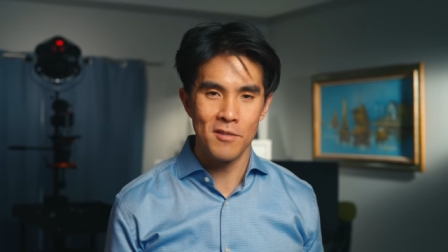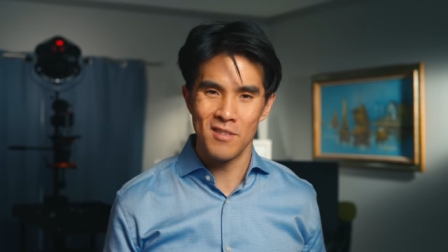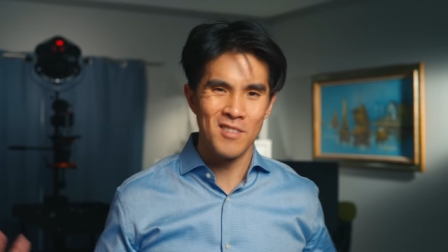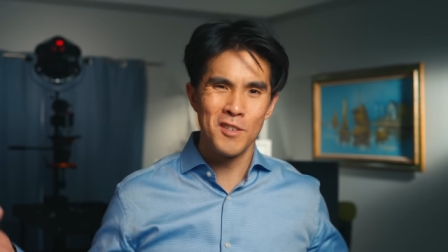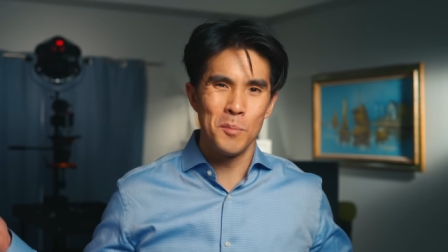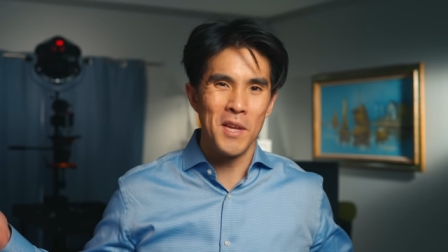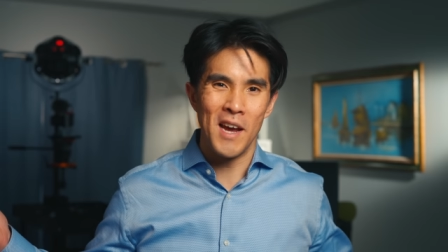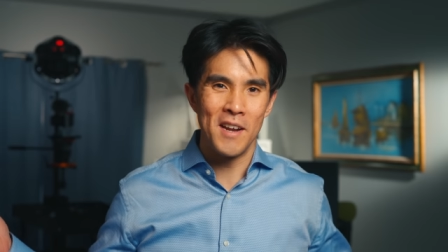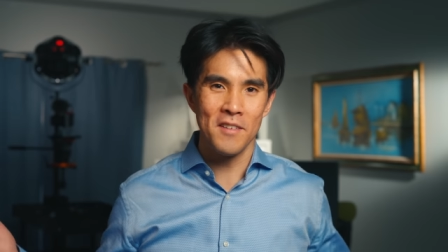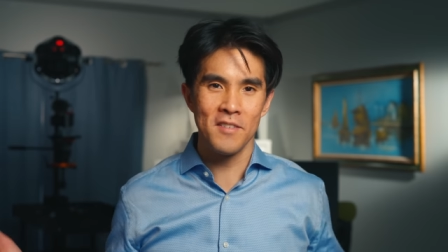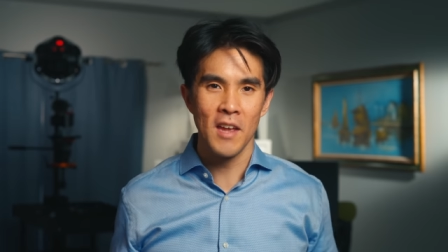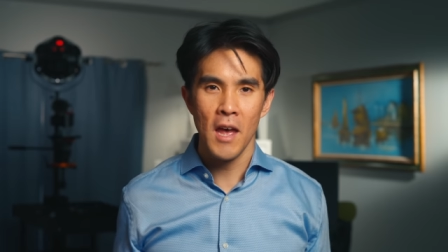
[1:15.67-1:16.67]
And to be
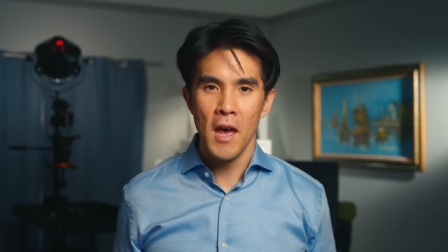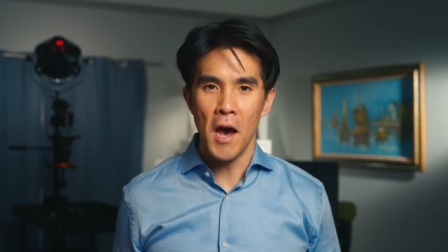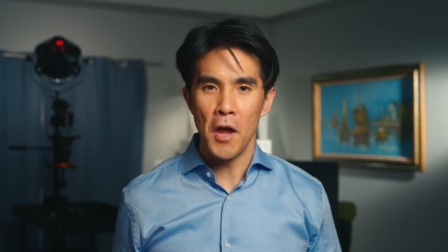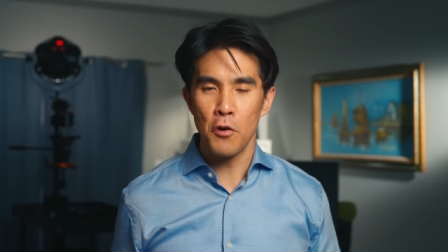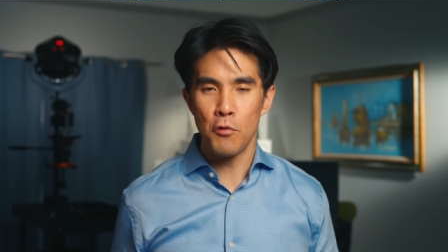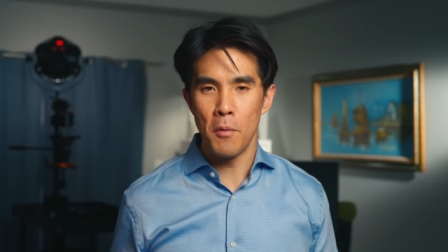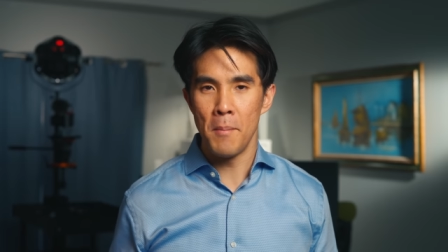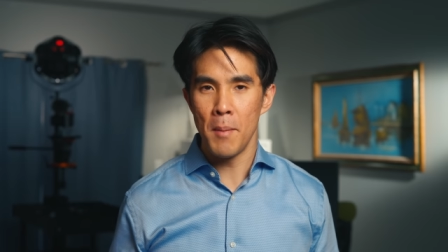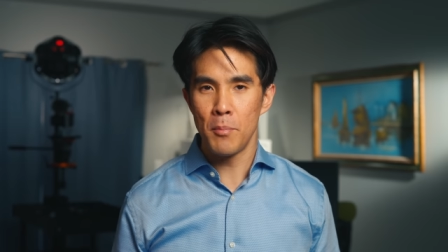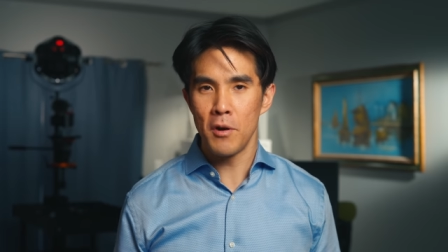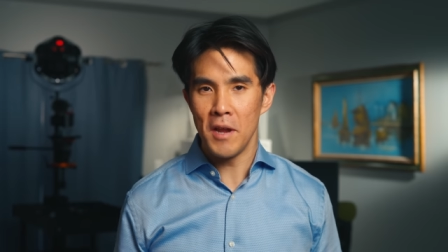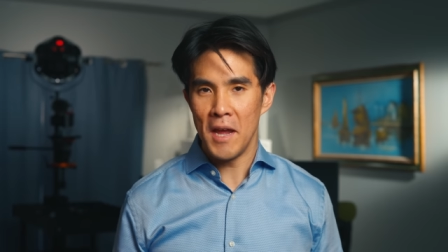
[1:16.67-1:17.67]
honest, I don't
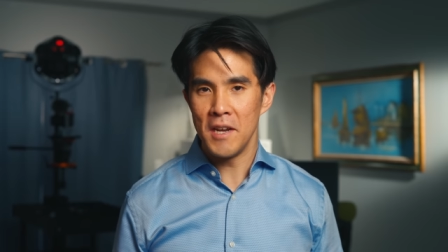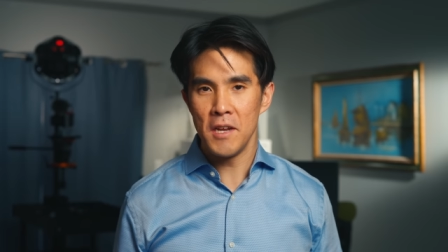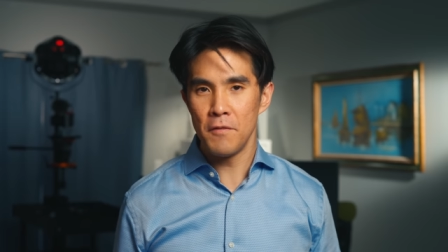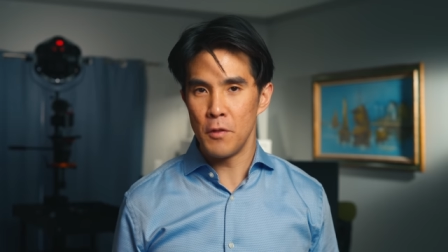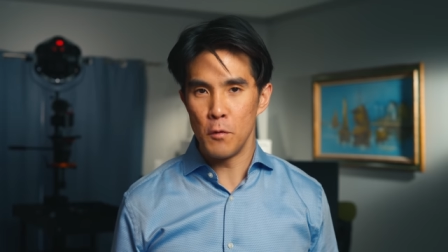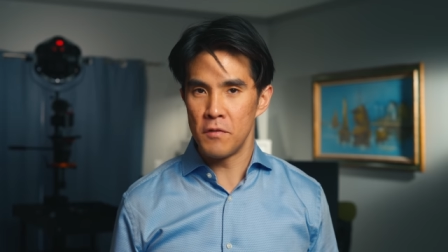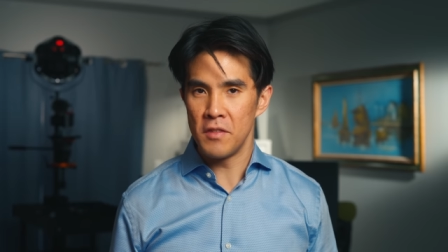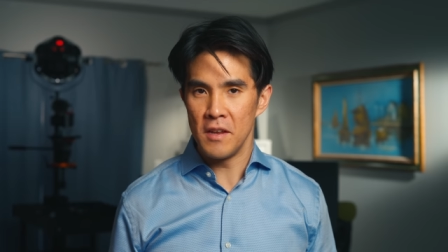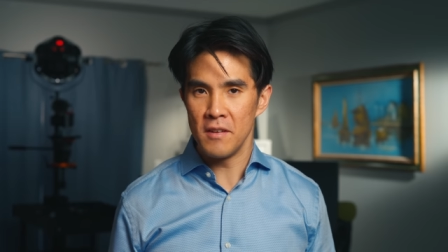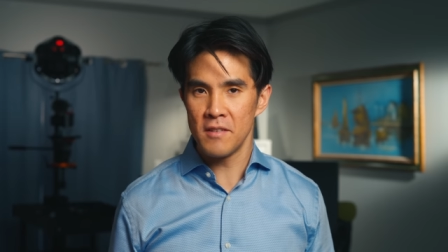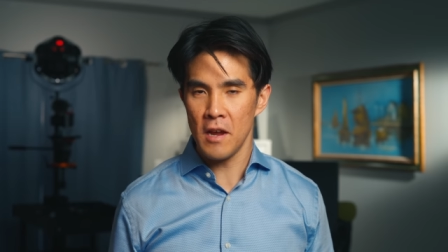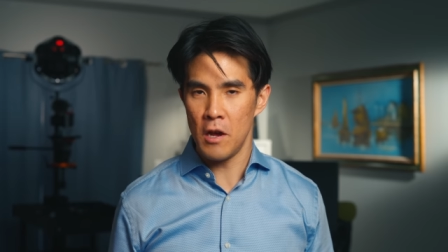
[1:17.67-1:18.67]
remember any of those
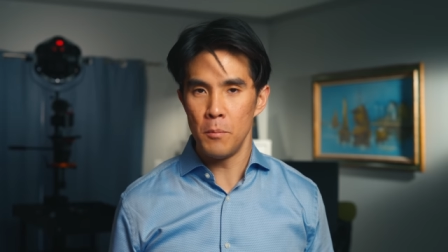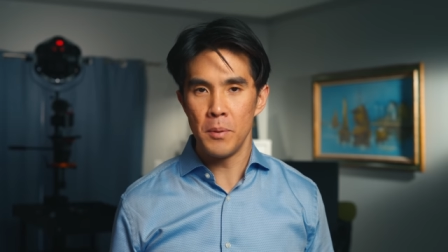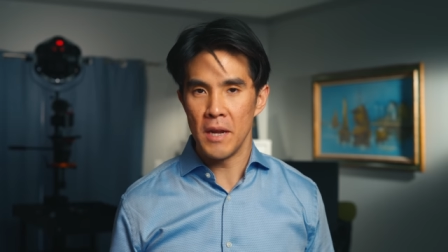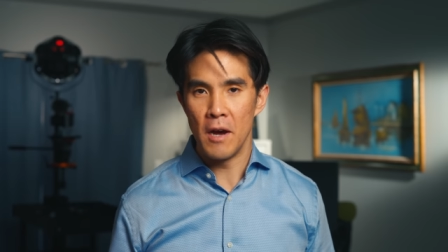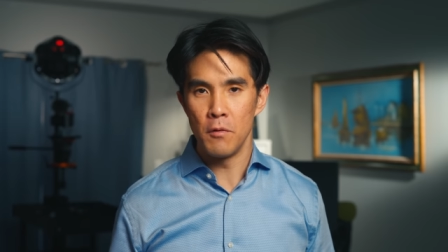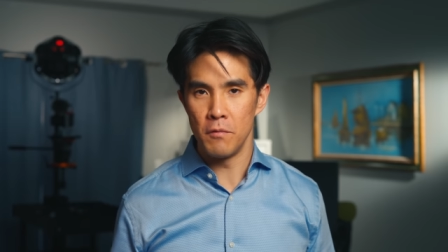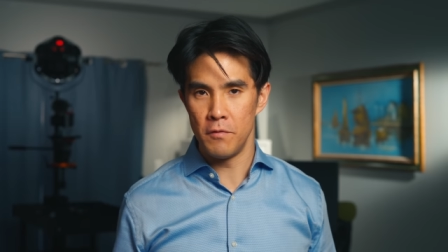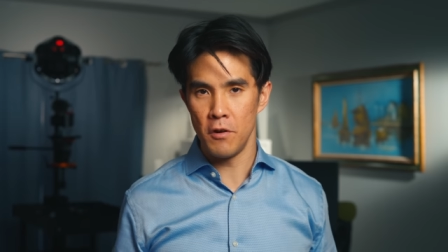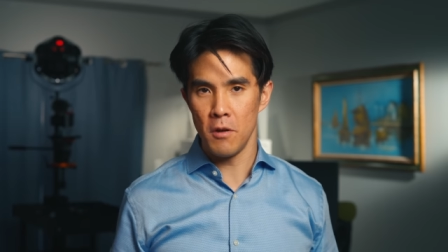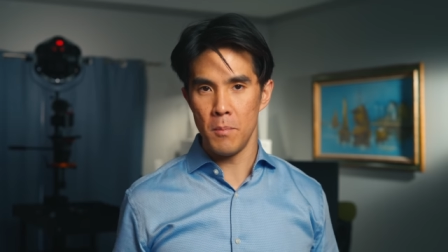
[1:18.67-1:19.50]
things helping out very